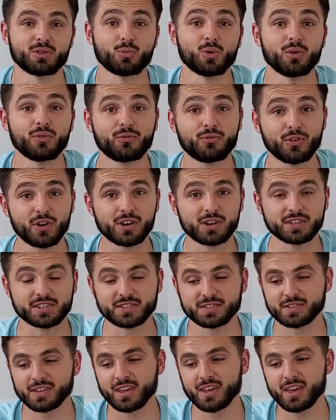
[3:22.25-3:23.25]
Well,
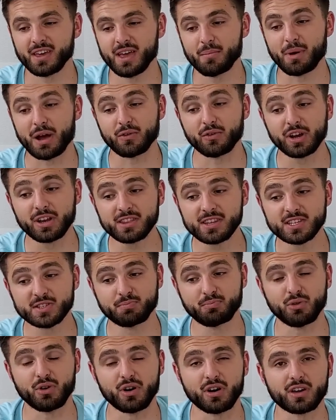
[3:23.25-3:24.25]
first, by reading this
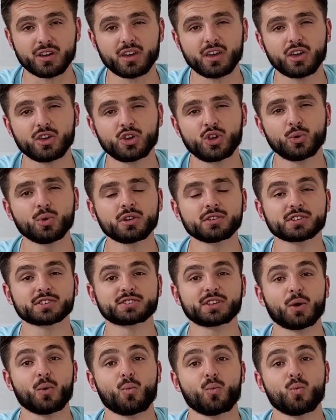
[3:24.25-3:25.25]
book, you will
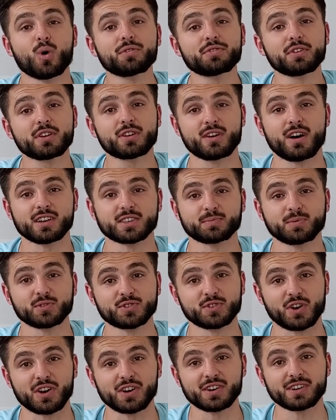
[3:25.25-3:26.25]
understand what the Gospels
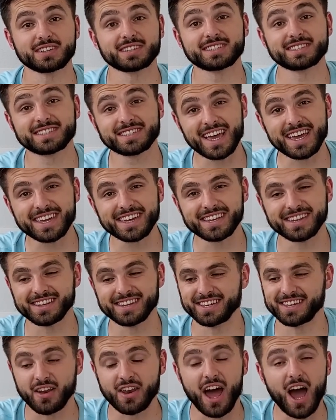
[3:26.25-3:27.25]
are.
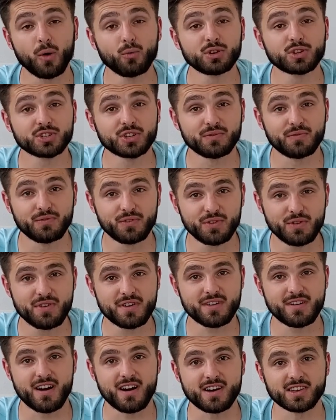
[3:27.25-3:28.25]
Secondly, how we should view the
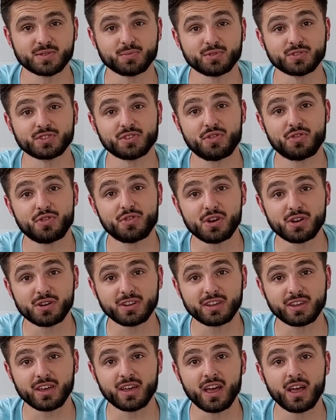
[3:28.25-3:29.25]
Gospels.
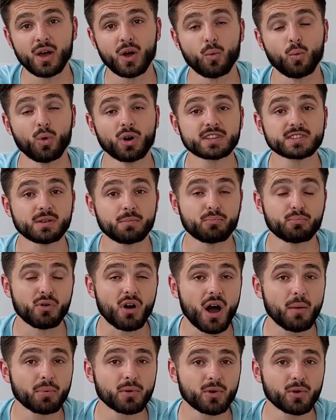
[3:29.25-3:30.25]
Thirdly, what is the
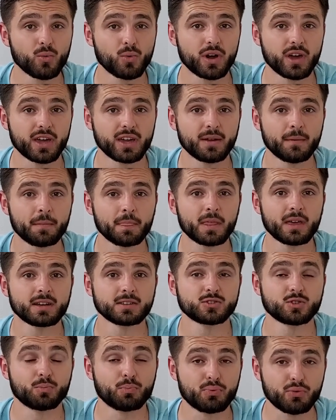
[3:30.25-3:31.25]
proper way
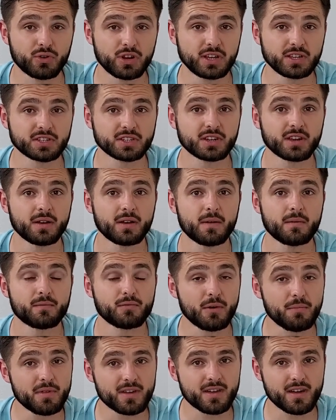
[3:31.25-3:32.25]
to preach
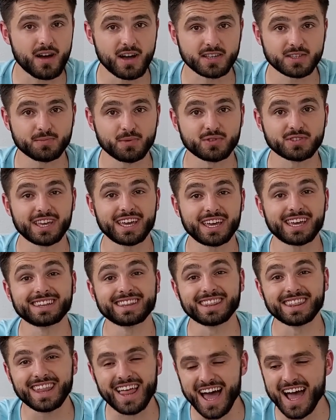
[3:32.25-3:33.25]
from the Gospels. And
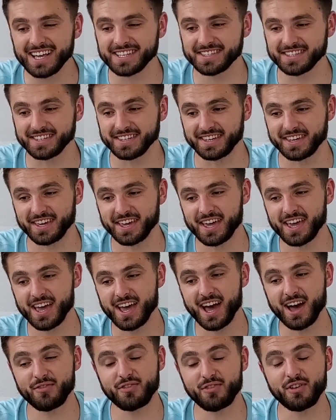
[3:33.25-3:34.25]
lastly,
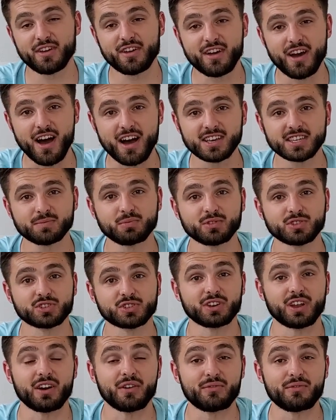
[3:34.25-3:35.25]
how the Gospel
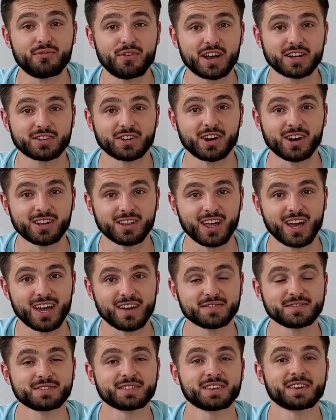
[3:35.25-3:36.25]
should affect our
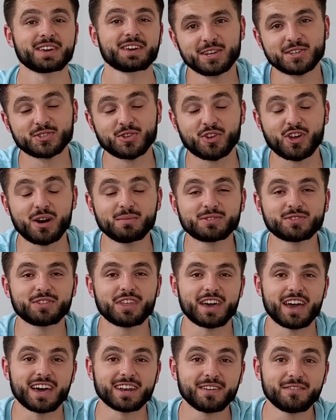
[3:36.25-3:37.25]
lives. So coming to
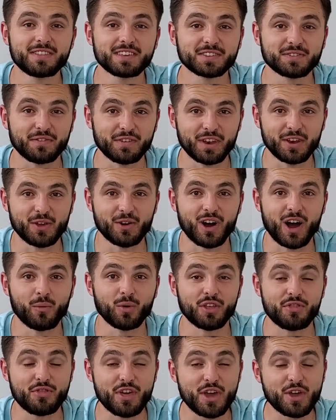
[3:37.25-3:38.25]
the end of this video, I
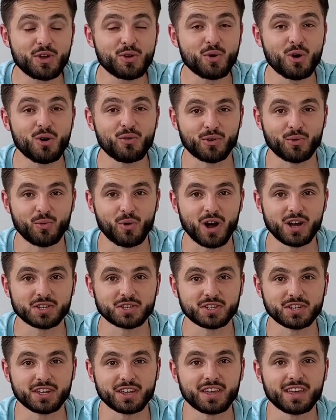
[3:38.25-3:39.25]
want to thank you all for
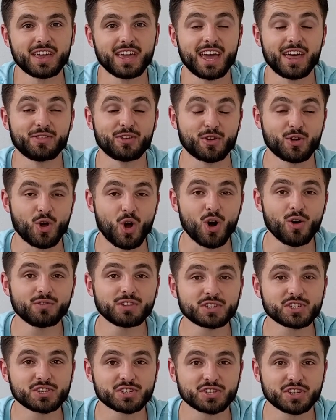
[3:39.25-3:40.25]
watching. And the goal of
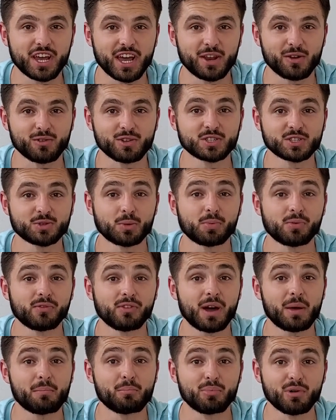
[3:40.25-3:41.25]
this channel is to
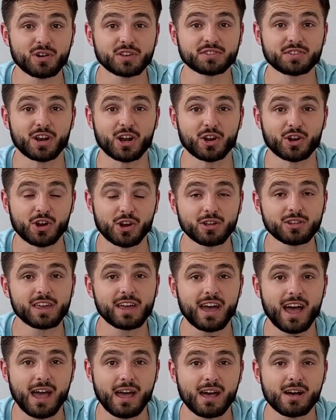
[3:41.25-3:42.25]
provide books that are currently
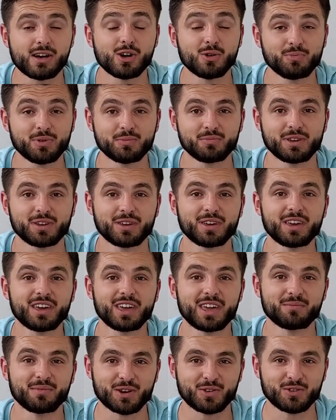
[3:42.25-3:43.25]
helping me
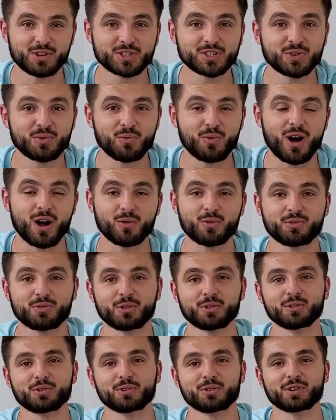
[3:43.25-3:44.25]
in my Christian walk with the
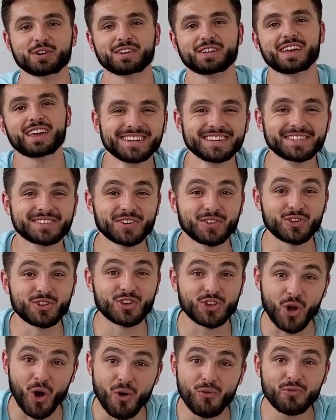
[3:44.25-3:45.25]
Lord. So
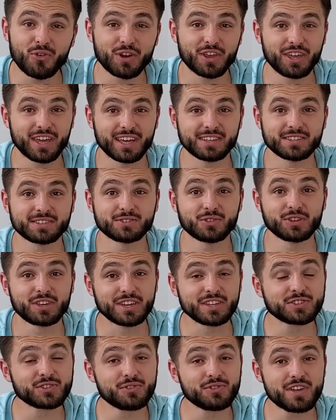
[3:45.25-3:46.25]
don't forget to get
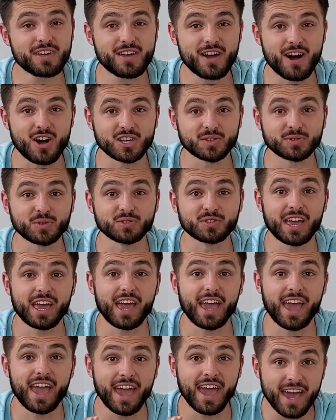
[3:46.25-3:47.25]
into the Gospels
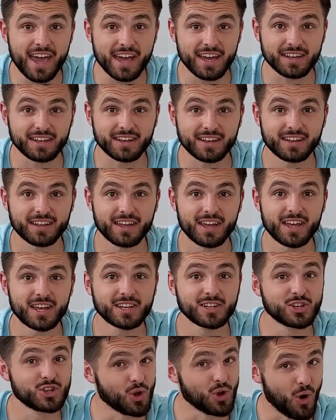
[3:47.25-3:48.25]
and
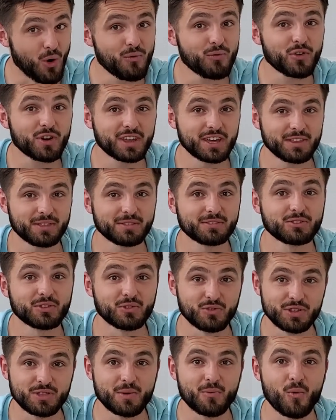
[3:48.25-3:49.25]
don't forget to
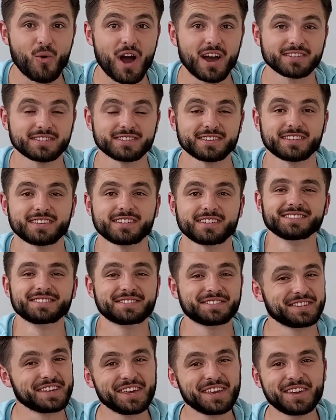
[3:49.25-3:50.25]
read them wisely.
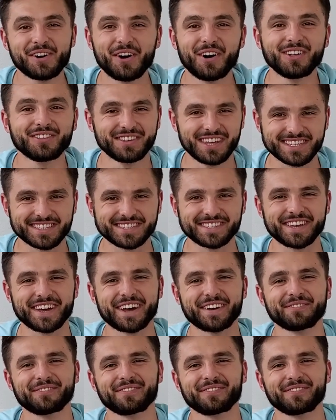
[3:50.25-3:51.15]
See you all next time.